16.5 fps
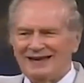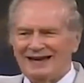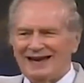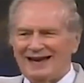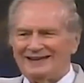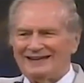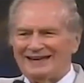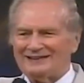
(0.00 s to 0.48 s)

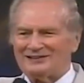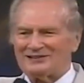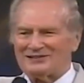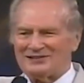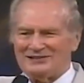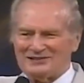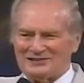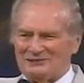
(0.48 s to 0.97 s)
I'd like to
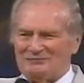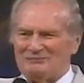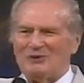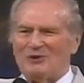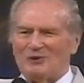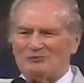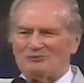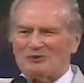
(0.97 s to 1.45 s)
see some
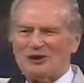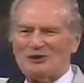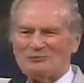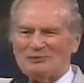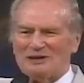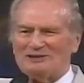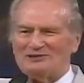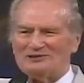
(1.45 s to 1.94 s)
more prayer
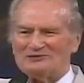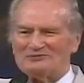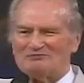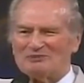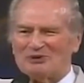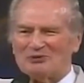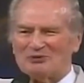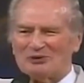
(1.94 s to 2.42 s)
meetings
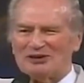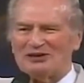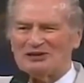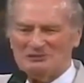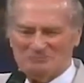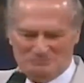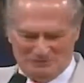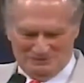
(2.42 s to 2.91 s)
broken
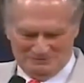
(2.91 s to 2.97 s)
up.